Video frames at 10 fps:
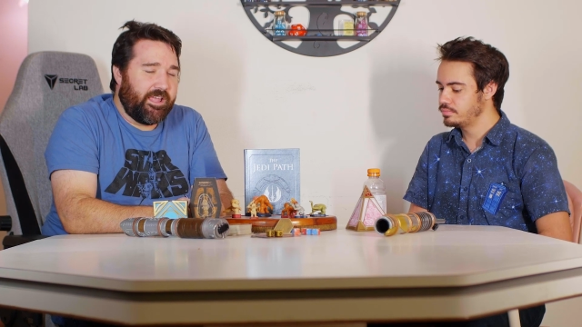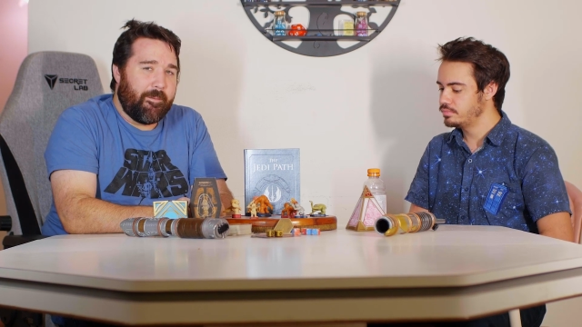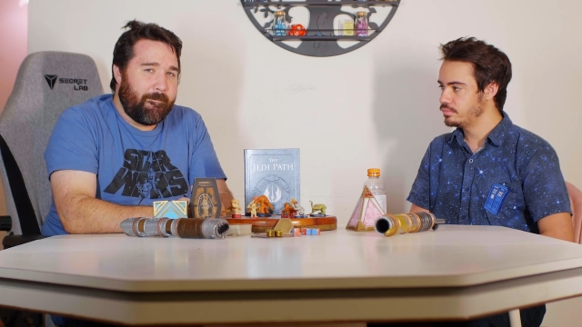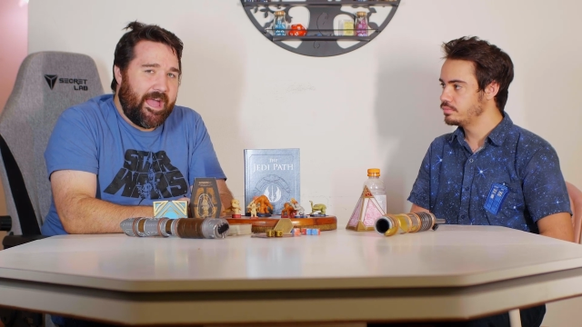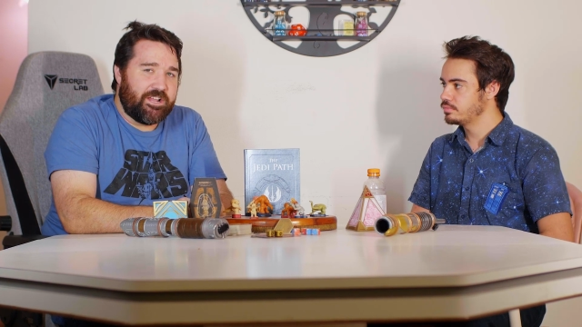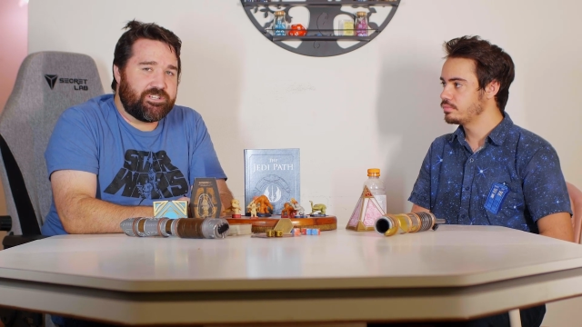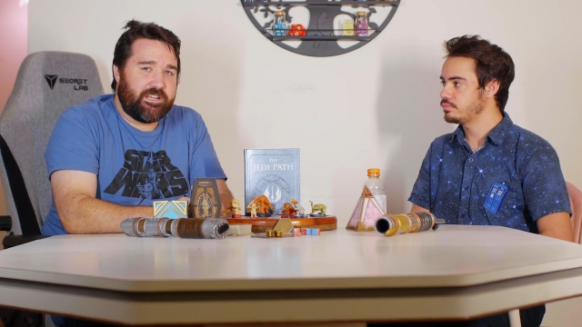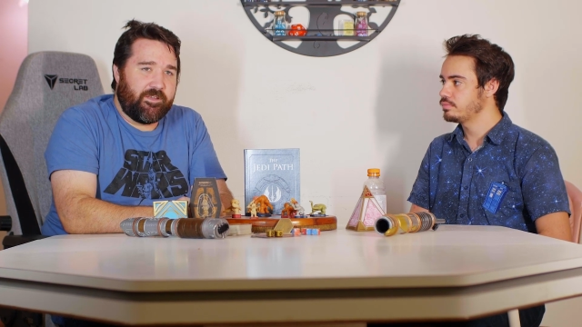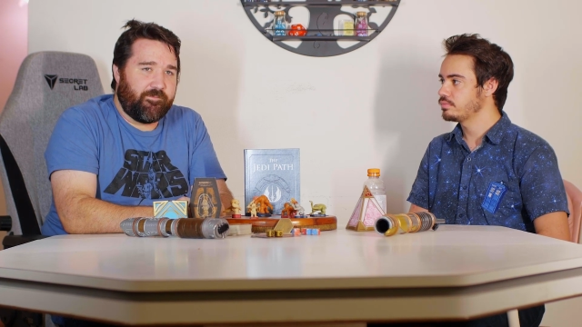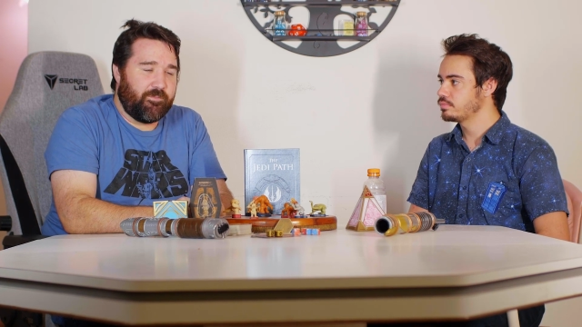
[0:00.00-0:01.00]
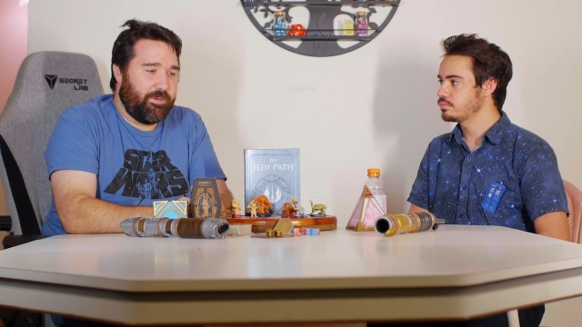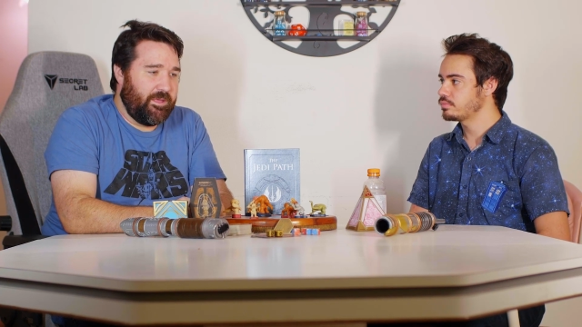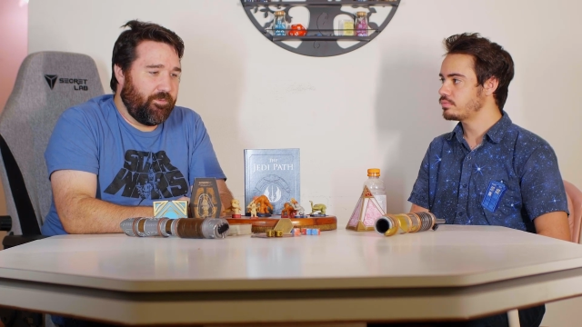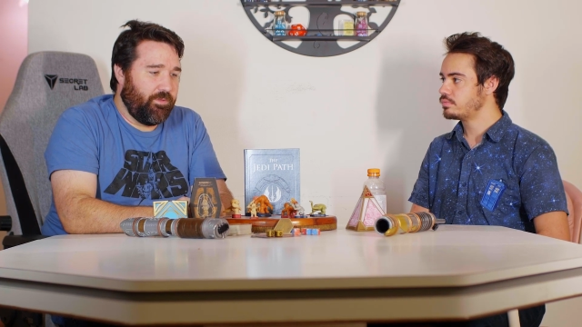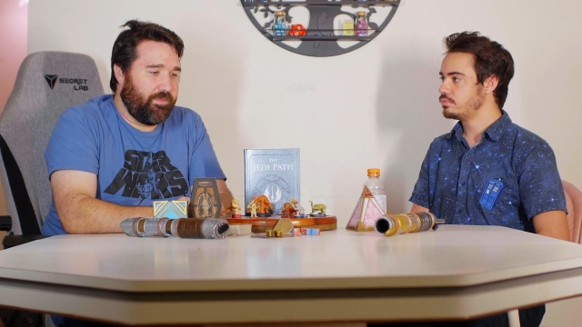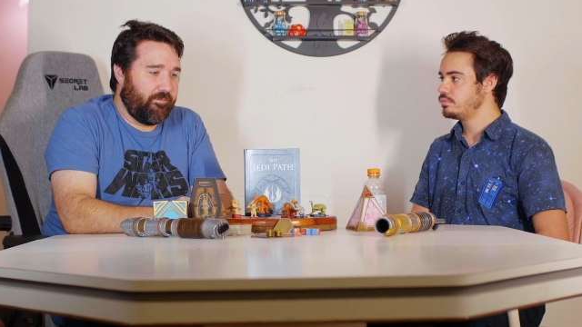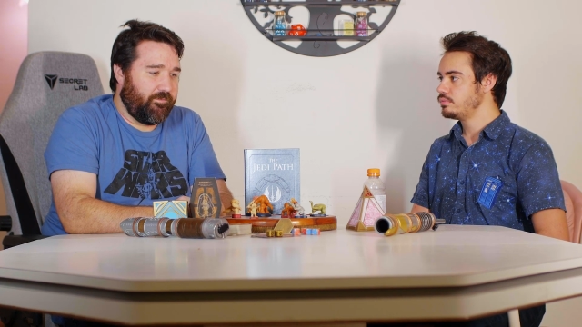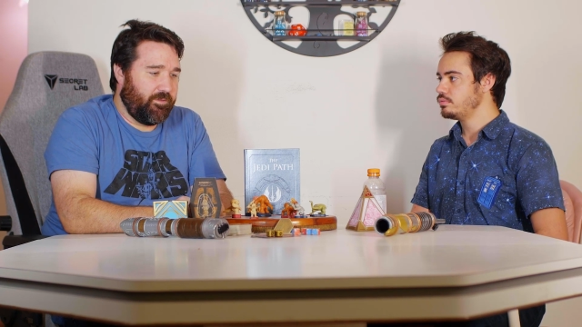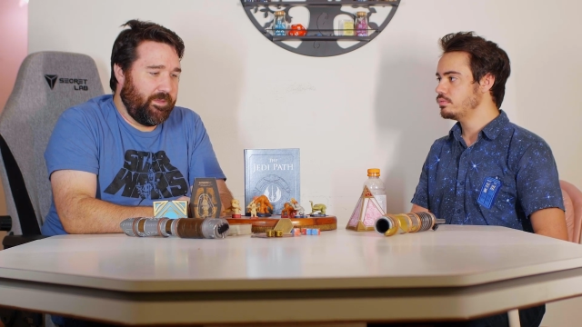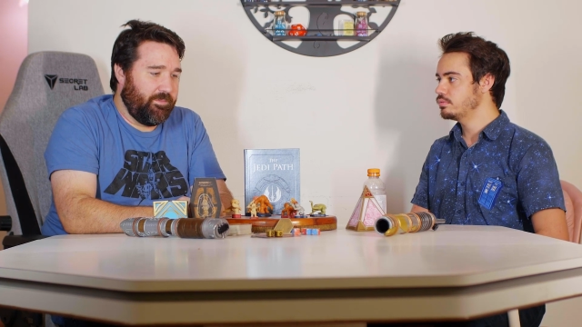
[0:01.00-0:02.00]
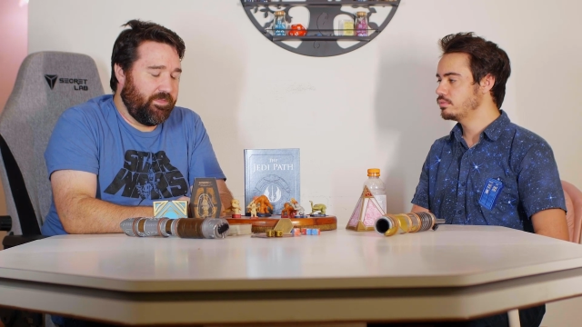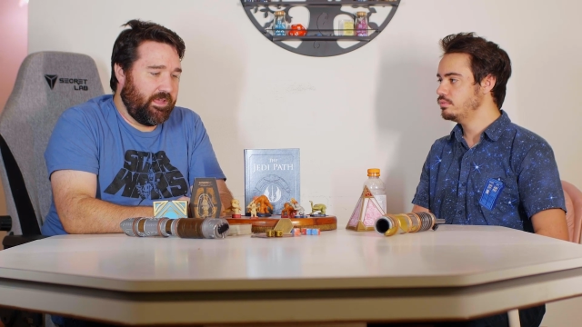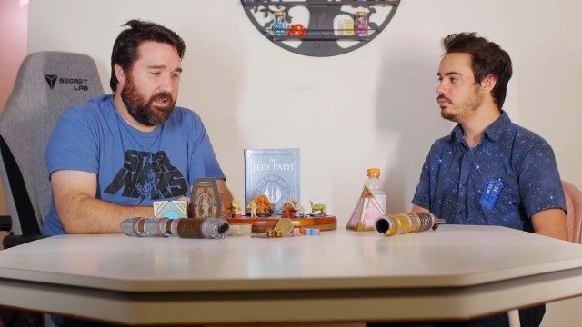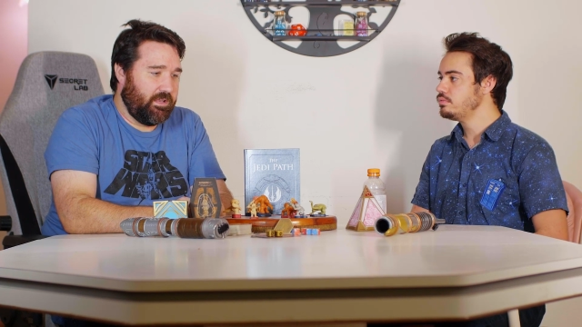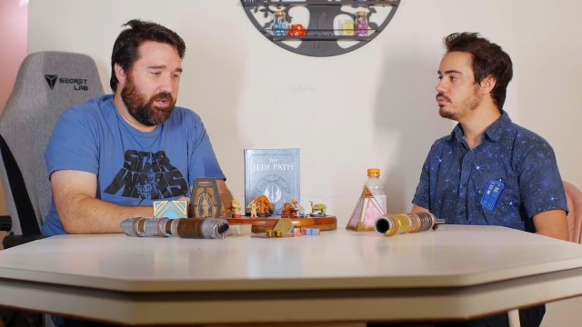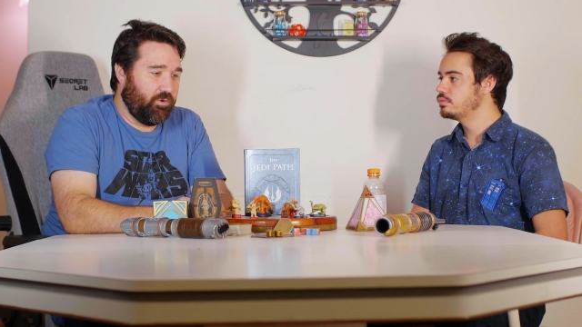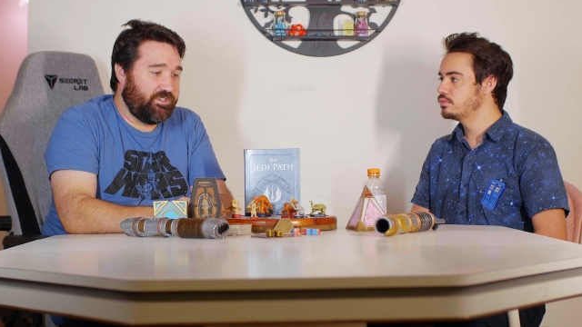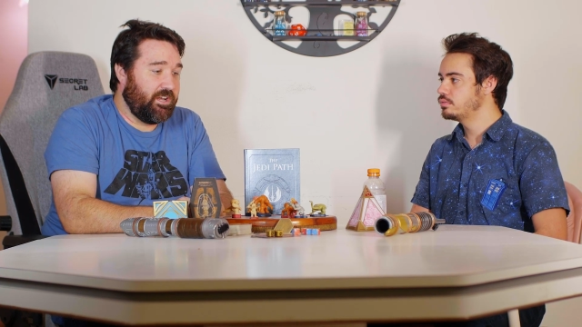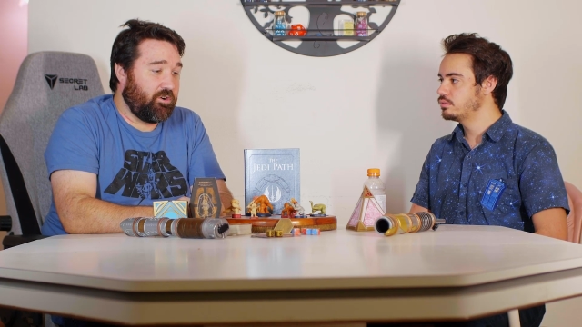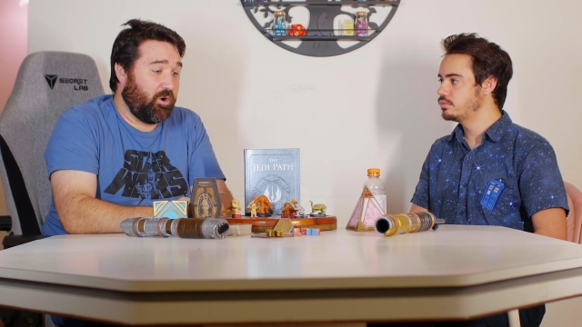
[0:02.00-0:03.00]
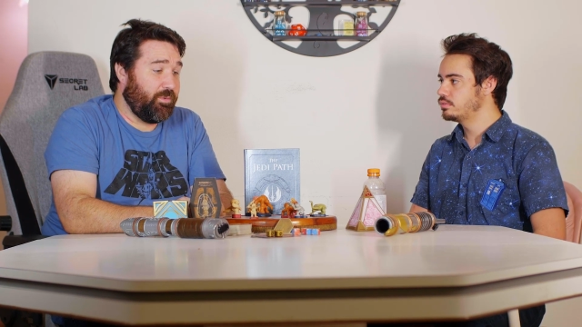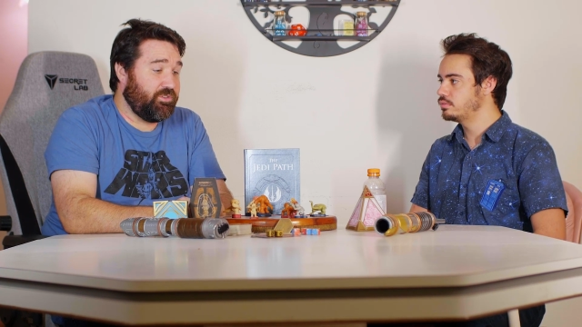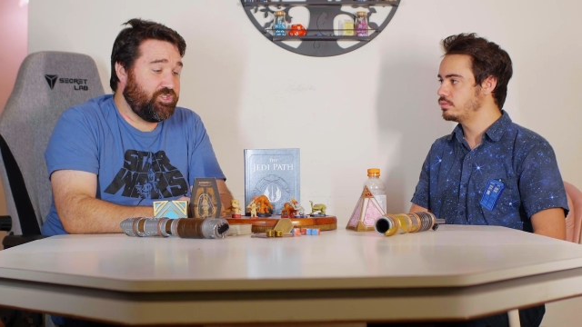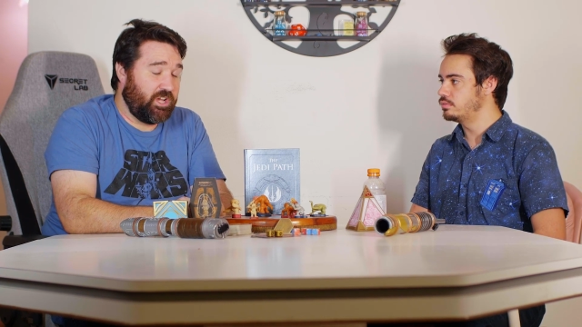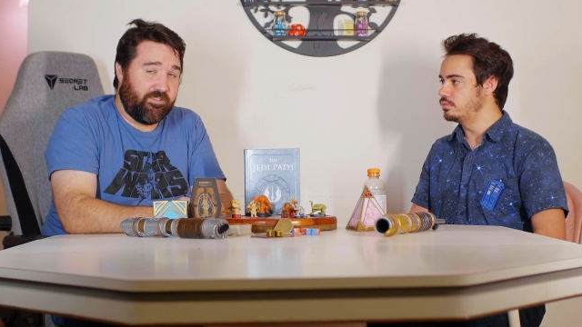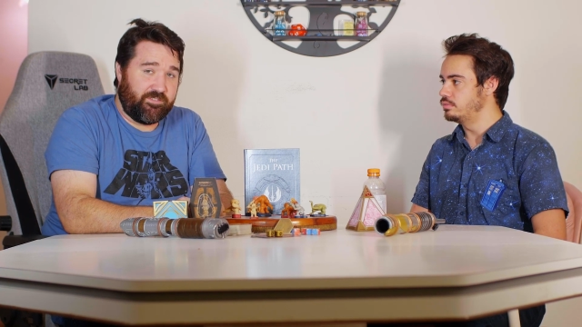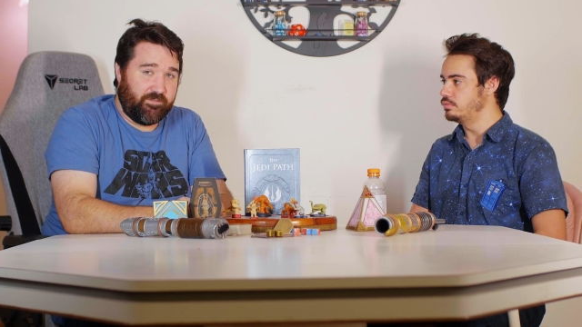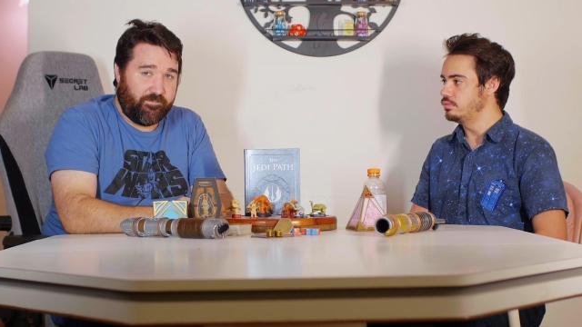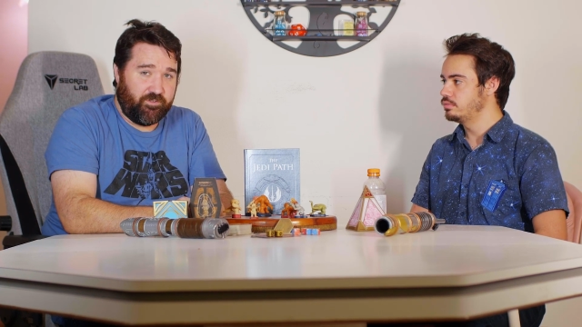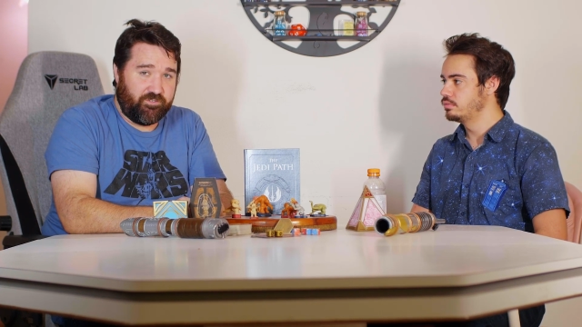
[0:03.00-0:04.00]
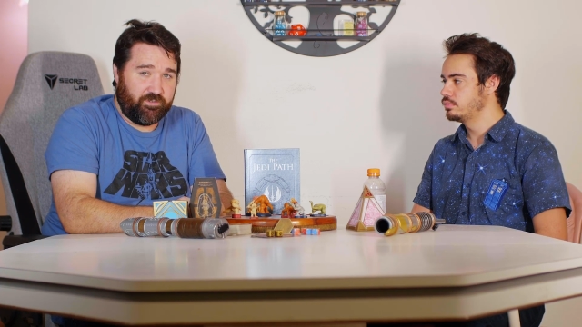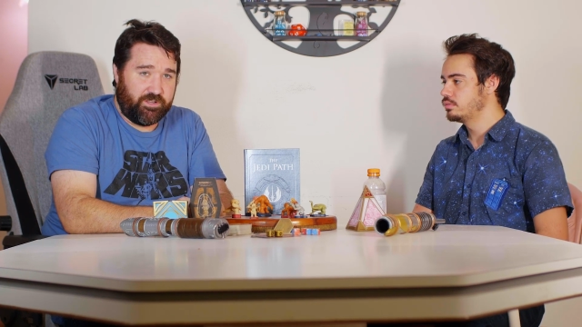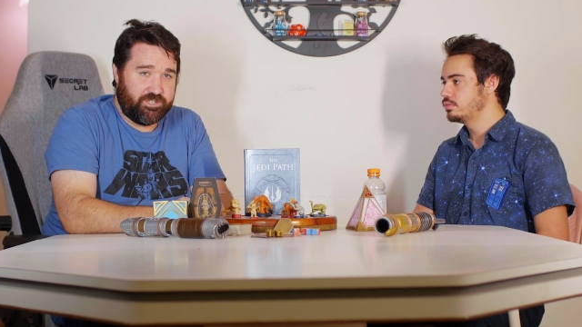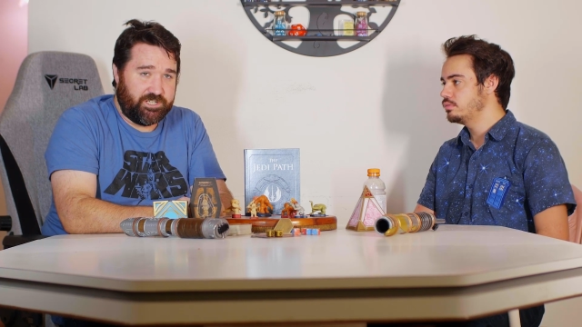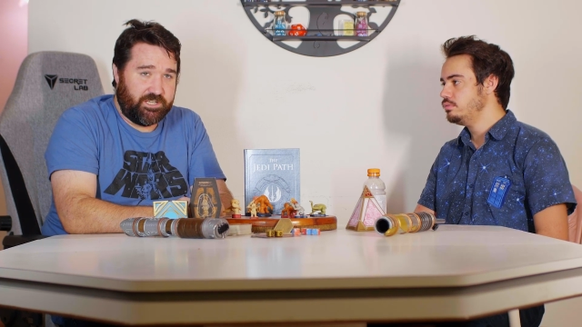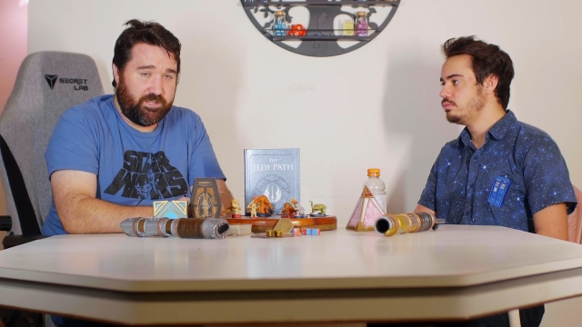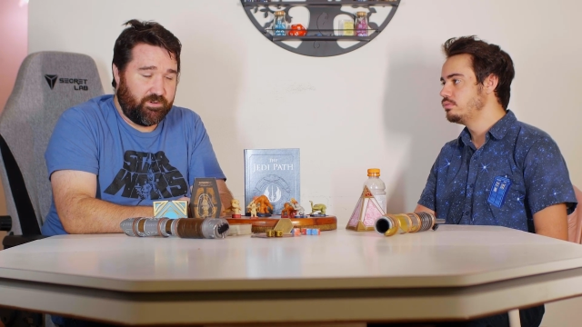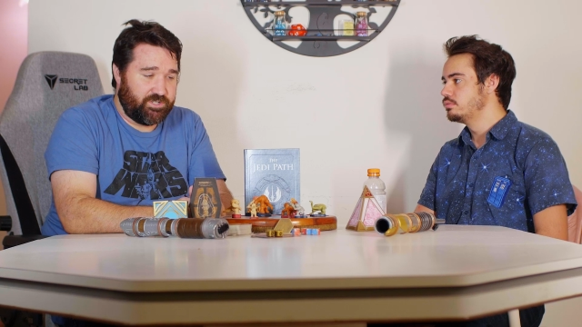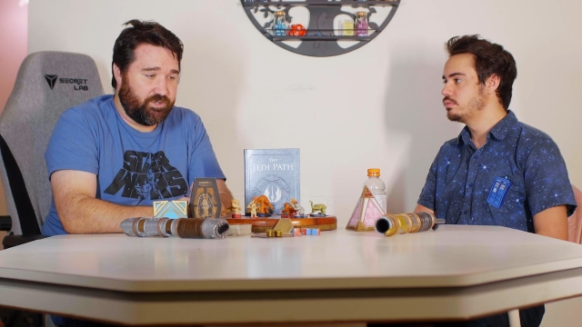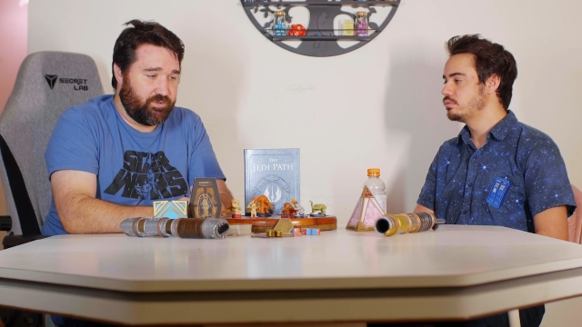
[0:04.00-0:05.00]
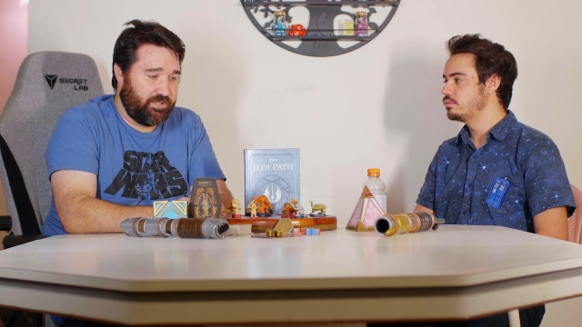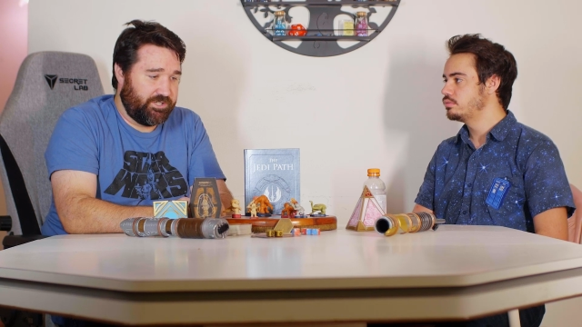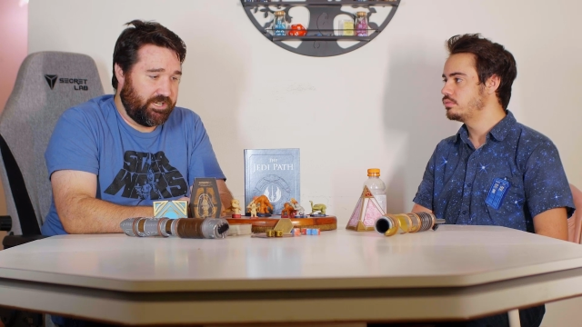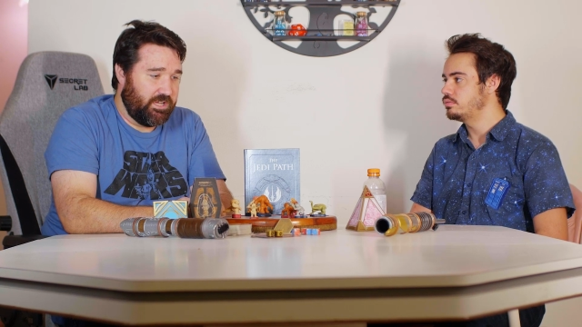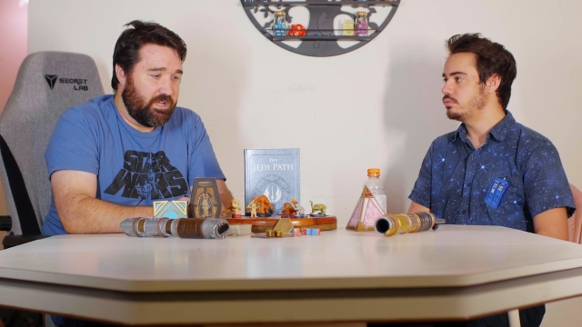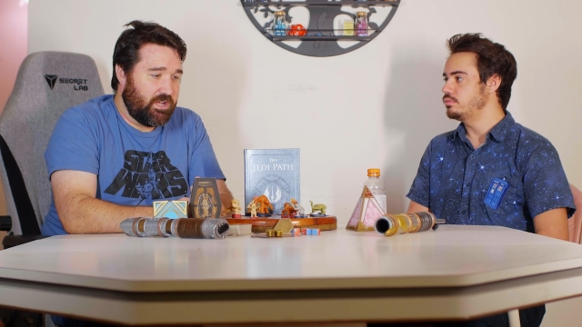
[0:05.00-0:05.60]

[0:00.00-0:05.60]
Speaker 1: imagine if the people that for the people that you know didn't grow up with just the first trilogy, the original trilogy,